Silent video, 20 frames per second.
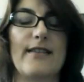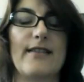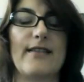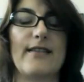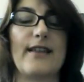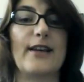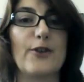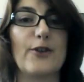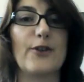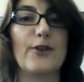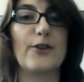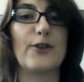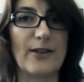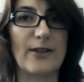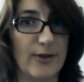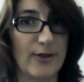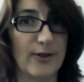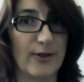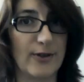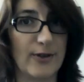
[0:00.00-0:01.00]
Thank you,
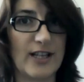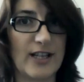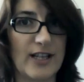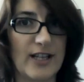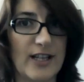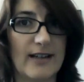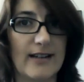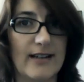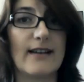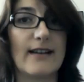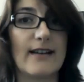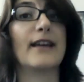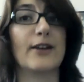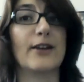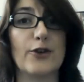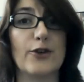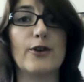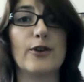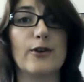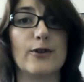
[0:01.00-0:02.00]
Patricia, and
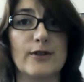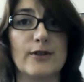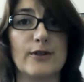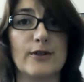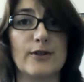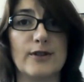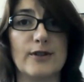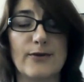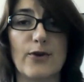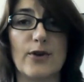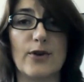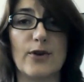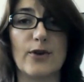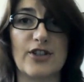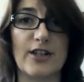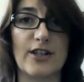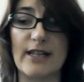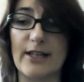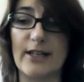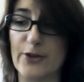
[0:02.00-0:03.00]
thank you, Luz, for
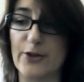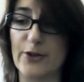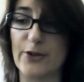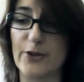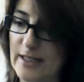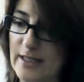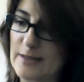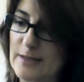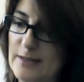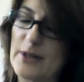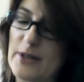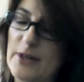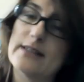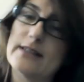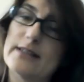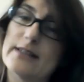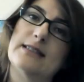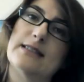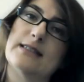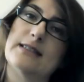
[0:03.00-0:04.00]
sharing your
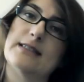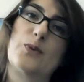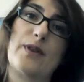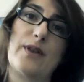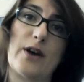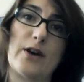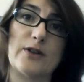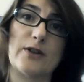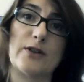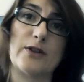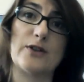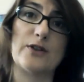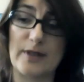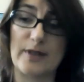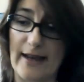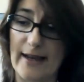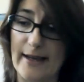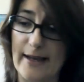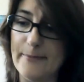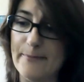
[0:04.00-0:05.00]
experiences with us
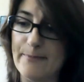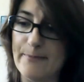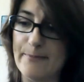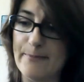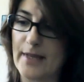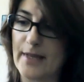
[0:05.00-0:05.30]
today.